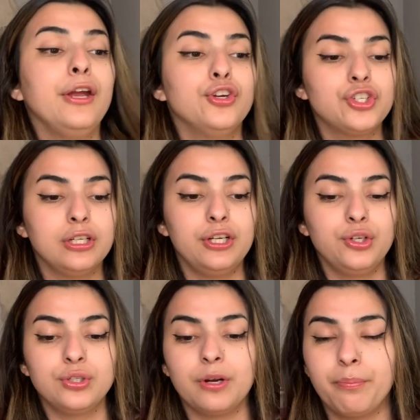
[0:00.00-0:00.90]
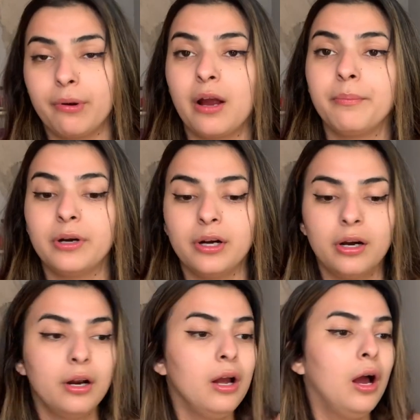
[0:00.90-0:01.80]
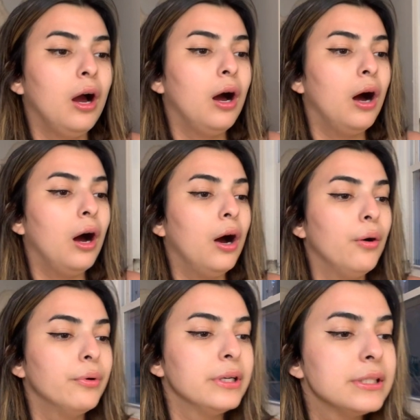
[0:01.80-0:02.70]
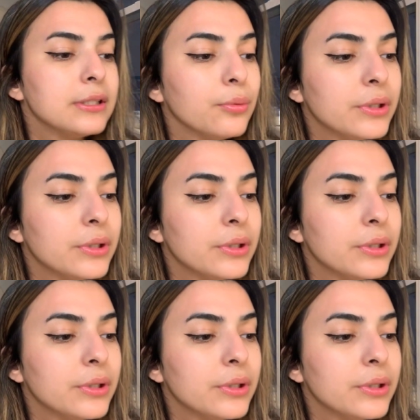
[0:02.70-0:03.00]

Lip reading: usually use their primer. This